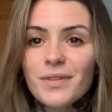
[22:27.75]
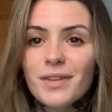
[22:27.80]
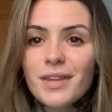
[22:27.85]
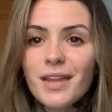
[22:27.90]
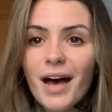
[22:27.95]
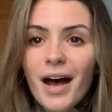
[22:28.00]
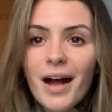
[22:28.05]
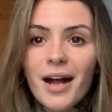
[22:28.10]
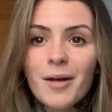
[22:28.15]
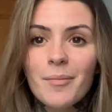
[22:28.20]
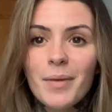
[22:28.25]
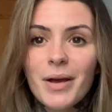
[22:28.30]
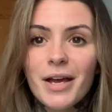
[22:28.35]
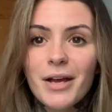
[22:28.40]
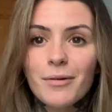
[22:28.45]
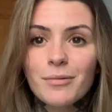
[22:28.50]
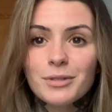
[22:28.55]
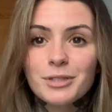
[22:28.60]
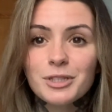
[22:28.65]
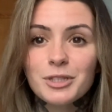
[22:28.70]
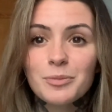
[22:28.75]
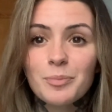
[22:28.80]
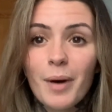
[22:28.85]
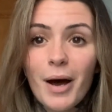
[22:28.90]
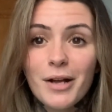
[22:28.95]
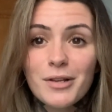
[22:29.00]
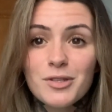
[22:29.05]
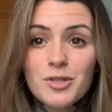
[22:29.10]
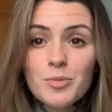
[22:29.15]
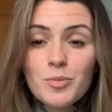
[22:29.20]
I'm a
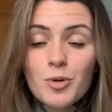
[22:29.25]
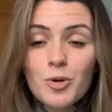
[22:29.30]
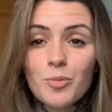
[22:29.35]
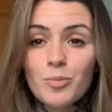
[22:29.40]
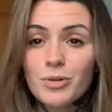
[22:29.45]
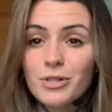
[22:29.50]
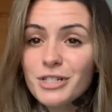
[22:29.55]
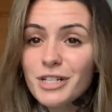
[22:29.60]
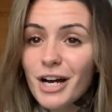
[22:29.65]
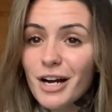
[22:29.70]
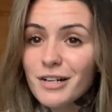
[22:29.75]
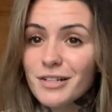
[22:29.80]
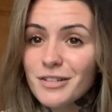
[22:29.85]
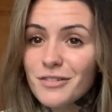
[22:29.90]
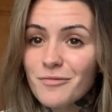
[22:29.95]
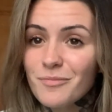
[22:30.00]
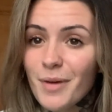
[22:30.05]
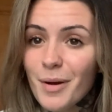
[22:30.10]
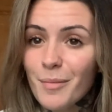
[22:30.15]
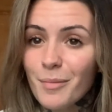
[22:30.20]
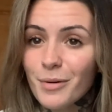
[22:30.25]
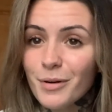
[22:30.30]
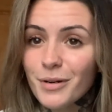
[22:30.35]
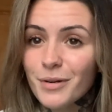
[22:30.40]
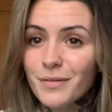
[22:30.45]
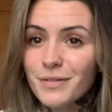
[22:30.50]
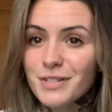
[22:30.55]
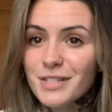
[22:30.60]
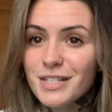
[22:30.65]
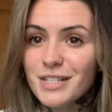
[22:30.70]
responsible, productive member
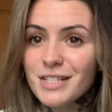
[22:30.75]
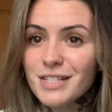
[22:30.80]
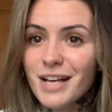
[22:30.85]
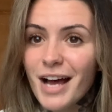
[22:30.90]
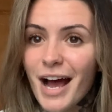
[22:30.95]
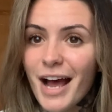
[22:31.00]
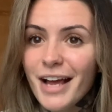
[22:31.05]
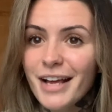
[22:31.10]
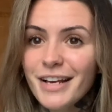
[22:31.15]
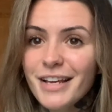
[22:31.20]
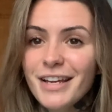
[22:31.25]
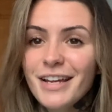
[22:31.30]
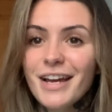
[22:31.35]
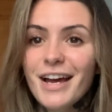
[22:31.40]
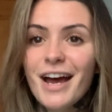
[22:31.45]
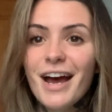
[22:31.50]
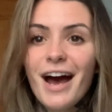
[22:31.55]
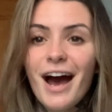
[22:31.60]
of society.